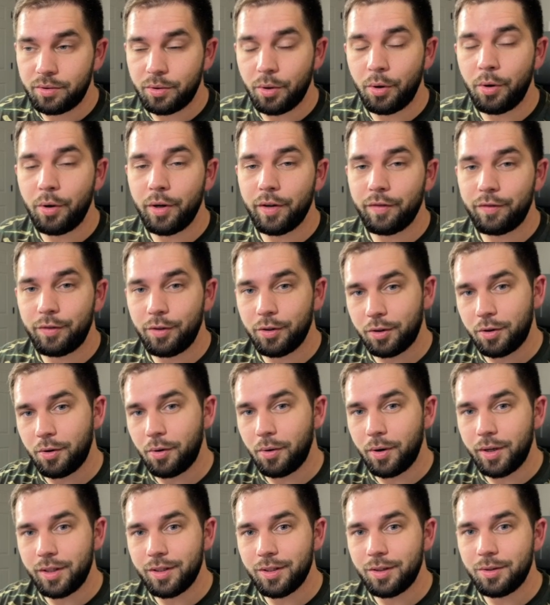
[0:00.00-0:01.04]
So if you're
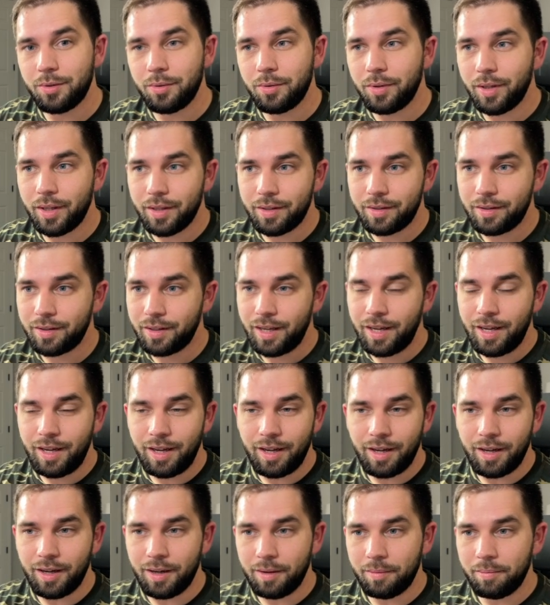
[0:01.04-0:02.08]
going to do this,
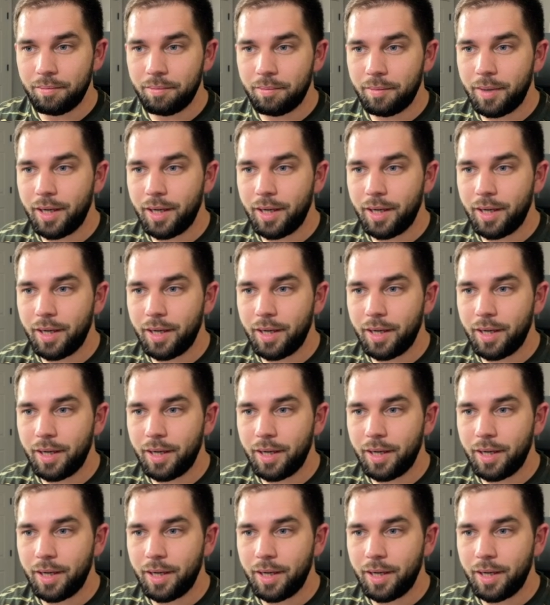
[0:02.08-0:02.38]
make